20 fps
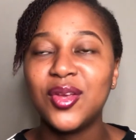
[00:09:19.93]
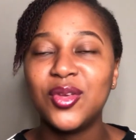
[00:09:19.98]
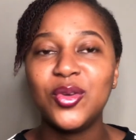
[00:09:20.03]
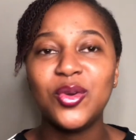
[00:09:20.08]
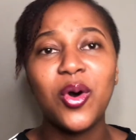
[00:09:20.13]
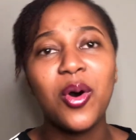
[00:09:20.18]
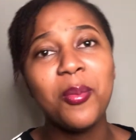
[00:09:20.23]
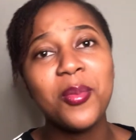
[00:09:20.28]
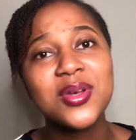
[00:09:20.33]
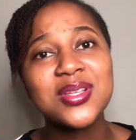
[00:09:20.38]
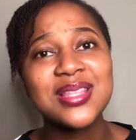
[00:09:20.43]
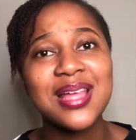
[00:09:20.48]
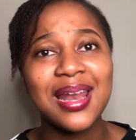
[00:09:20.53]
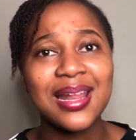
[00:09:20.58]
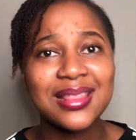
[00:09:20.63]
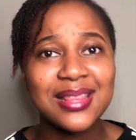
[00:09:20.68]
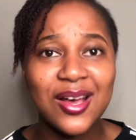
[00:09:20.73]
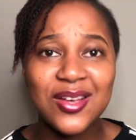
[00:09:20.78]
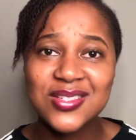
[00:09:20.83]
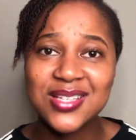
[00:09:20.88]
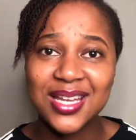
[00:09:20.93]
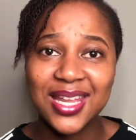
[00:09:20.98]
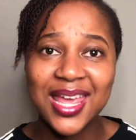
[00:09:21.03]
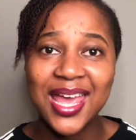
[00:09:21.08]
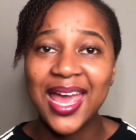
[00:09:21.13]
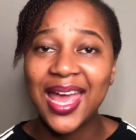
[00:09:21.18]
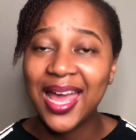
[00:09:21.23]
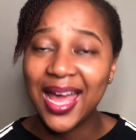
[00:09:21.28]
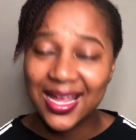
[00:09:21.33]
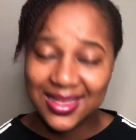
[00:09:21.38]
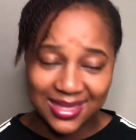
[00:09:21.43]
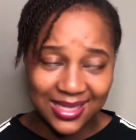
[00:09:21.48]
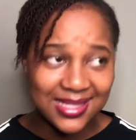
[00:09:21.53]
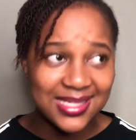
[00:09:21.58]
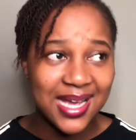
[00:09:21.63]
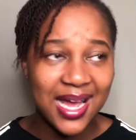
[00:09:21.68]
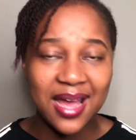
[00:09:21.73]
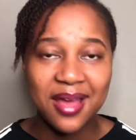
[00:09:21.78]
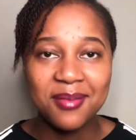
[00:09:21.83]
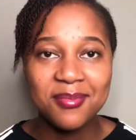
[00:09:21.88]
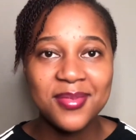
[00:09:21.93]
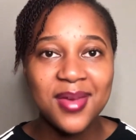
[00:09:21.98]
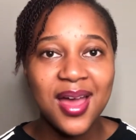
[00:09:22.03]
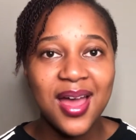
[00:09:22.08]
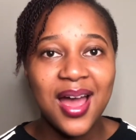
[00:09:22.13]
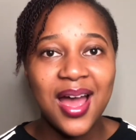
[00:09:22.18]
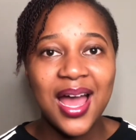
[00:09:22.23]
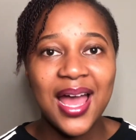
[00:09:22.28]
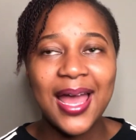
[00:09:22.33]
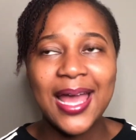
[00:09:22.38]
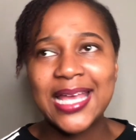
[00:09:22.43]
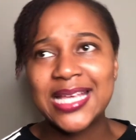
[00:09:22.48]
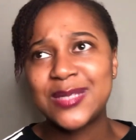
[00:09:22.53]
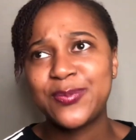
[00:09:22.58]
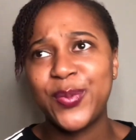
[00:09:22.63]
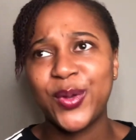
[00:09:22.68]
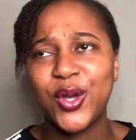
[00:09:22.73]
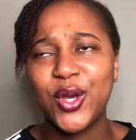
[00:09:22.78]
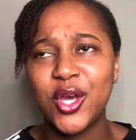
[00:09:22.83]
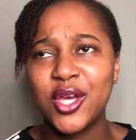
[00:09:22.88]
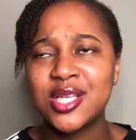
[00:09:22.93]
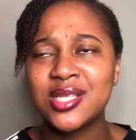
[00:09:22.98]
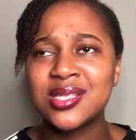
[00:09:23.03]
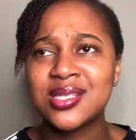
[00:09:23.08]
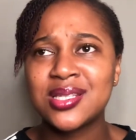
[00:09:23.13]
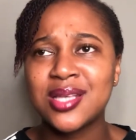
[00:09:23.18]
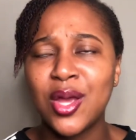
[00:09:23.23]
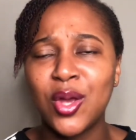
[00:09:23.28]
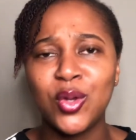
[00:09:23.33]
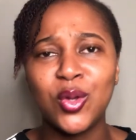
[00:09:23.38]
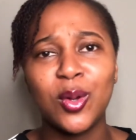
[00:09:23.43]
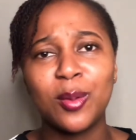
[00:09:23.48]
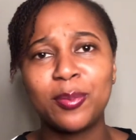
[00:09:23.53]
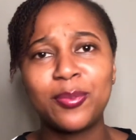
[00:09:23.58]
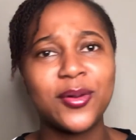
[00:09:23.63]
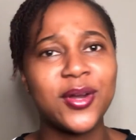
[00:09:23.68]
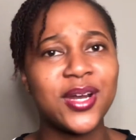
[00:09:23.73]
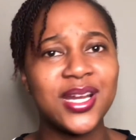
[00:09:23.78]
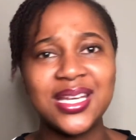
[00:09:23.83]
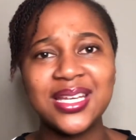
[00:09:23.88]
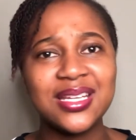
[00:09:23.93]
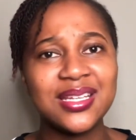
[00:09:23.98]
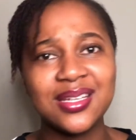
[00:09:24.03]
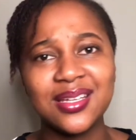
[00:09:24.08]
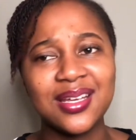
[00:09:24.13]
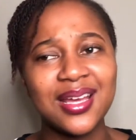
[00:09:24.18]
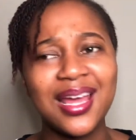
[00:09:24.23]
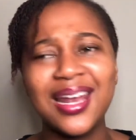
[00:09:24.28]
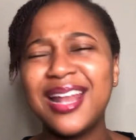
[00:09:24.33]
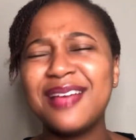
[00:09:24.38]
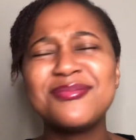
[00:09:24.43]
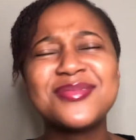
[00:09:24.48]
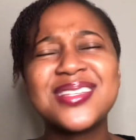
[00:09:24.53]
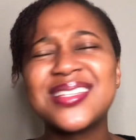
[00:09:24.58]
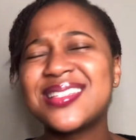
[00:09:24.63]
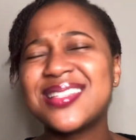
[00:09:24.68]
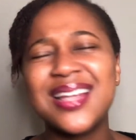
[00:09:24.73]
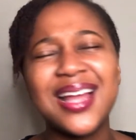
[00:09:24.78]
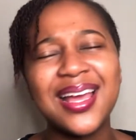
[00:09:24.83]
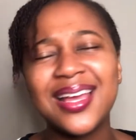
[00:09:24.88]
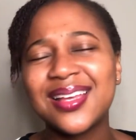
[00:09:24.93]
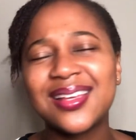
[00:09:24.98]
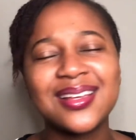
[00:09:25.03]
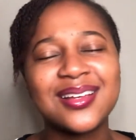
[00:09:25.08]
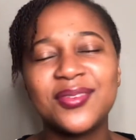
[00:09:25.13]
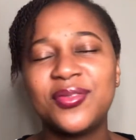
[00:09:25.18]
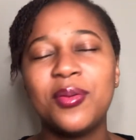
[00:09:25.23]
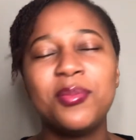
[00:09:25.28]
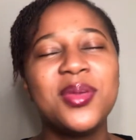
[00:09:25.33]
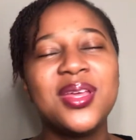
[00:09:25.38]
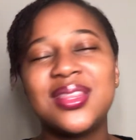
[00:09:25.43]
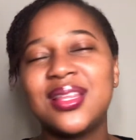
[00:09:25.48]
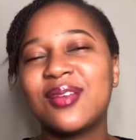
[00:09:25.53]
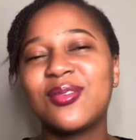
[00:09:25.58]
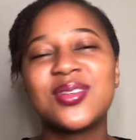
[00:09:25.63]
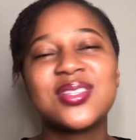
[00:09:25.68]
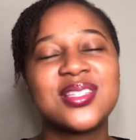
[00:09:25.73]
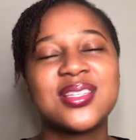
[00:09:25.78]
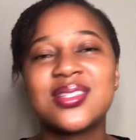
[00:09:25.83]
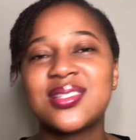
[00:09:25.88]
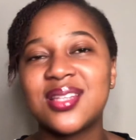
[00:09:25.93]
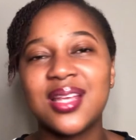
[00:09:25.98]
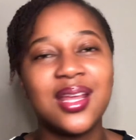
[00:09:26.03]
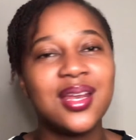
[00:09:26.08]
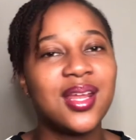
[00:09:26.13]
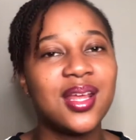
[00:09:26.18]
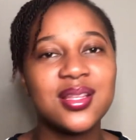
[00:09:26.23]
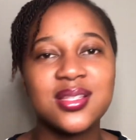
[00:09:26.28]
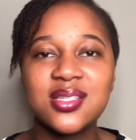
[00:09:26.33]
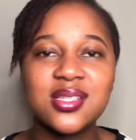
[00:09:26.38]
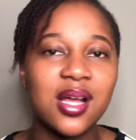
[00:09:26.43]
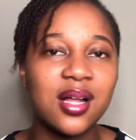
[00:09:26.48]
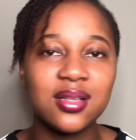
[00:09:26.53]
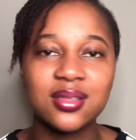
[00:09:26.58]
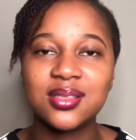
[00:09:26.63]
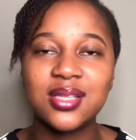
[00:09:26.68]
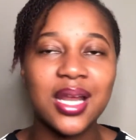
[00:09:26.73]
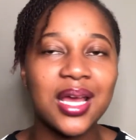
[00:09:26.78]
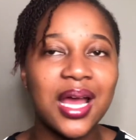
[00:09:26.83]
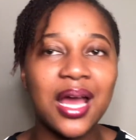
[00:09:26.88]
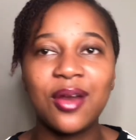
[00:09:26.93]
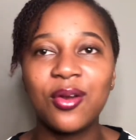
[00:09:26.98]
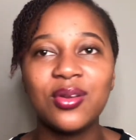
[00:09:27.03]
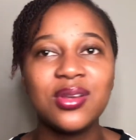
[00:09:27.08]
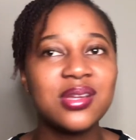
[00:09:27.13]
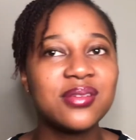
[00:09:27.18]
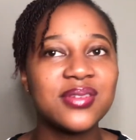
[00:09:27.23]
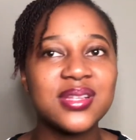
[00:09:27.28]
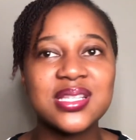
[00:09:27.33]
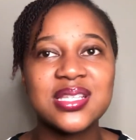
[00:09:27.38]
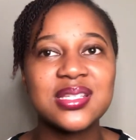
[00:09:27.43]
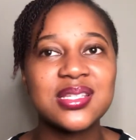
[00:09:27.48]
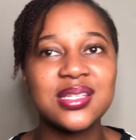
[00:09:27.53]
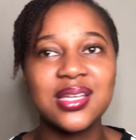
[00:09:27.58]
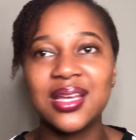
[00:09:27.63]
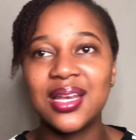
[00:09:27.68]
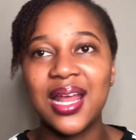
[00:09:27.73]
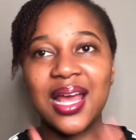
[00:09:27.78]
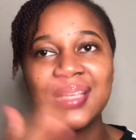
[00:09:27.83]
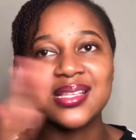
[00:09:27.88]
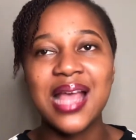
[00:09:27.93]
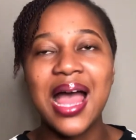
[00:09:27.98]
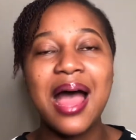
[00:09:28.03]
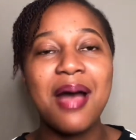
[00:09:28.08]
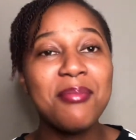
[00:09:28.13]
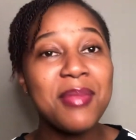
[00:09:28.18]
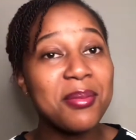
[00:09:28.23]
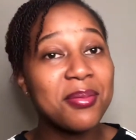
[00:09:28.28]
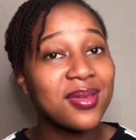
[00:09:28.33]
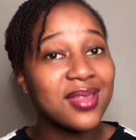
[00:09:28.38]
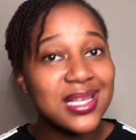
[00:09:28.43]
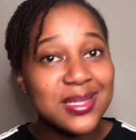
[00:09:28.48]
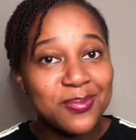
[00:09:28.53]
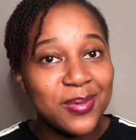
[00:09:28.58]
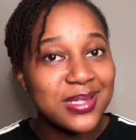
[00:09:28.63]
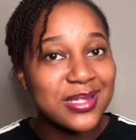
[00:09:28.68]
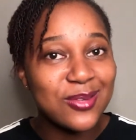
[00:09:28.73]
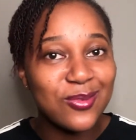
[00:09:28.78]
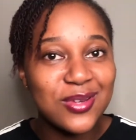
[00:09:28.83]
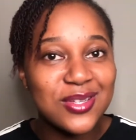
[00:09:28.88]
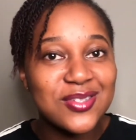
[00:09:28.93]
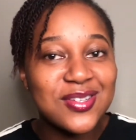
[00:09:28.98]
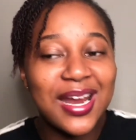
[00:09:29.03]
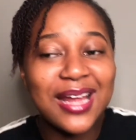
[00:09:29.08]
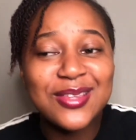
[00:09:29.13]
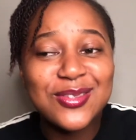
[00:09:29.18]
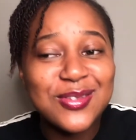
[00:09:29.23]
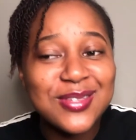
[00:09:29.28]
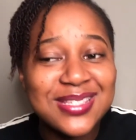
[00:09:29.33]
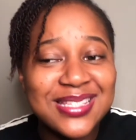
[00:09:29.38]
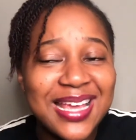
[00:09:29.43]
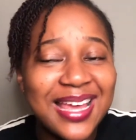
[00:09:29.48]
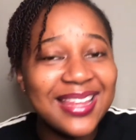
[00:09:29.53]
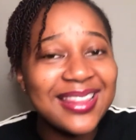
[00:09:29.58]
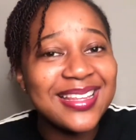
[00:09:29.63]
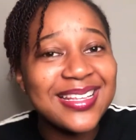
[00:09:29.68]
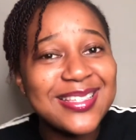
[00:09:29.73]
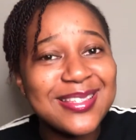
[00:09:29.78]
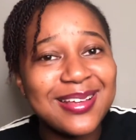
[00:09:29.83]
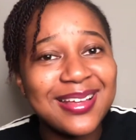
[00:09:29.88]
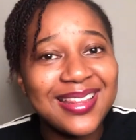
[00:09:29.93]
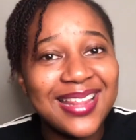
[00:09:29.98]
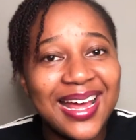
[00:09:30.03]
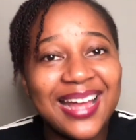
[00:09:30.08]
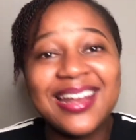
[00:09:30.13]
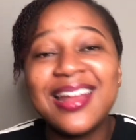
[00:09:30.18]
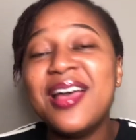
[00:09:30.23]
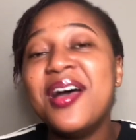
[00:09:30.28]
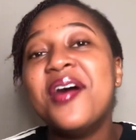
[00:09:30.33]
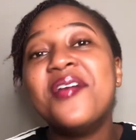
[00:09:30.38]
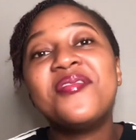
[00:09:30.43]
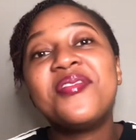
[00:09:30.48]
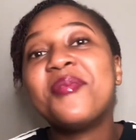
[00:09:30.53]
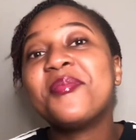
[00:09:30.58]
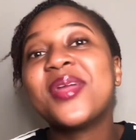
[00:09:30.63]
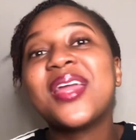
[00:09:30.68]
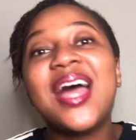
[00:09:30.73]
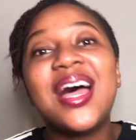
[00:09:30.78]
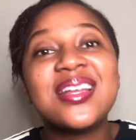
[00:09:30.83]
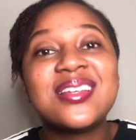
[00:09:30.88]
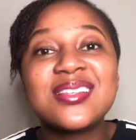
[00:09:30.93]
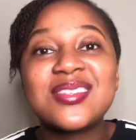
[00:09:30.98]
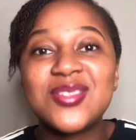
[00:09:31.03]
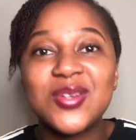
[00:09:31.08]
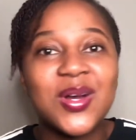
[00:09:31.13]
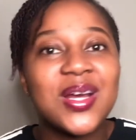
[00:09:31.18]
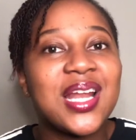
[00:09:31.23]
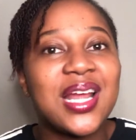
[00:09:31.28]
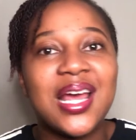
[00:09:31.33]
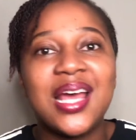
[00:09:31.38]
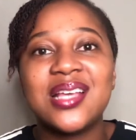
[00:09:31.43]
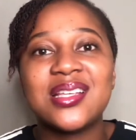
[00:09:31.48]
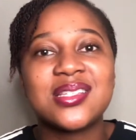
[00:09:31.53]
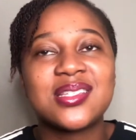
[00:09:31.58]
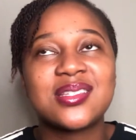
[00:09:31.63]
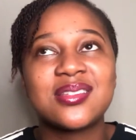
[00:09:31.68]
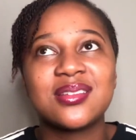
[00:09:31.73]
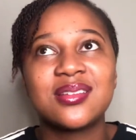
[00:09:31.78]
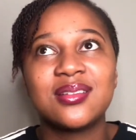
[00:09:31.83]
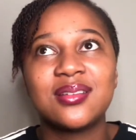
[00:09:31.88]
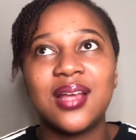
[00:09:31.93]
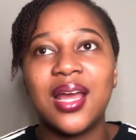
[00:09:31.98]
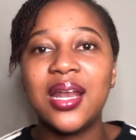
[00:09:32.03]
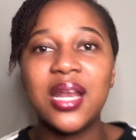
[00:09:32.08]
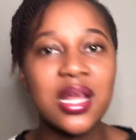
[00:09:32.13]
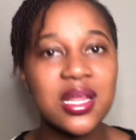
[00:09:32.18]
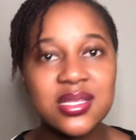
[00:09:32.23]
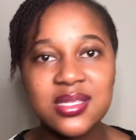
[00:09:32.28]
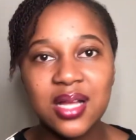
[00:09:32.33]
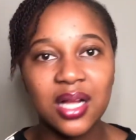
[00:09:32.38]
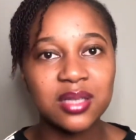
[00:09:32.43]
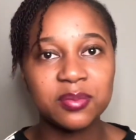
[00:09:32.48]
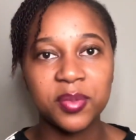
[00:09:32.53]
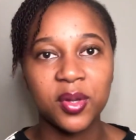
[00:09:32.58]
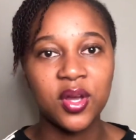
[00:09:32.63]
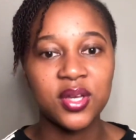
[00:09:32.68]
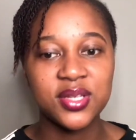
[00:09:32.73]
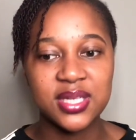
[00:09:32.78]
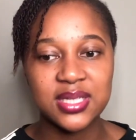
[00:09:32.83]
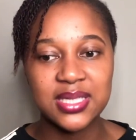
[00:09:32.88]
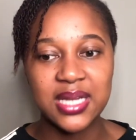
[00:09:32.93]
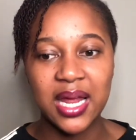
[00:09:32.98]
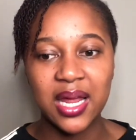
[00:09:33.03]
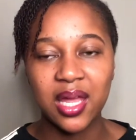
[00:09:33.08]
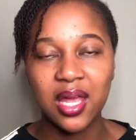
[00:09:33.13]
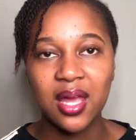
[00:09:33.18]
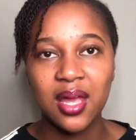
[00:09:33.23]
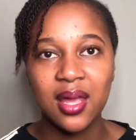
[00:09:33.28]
almost at 1,000K at that time is because you're pretty. And I'm just like, for me that was just an insult. Like I don't even see it as maybe this person was trying to say this or that. For me, I just saw it as an insult, because it's like,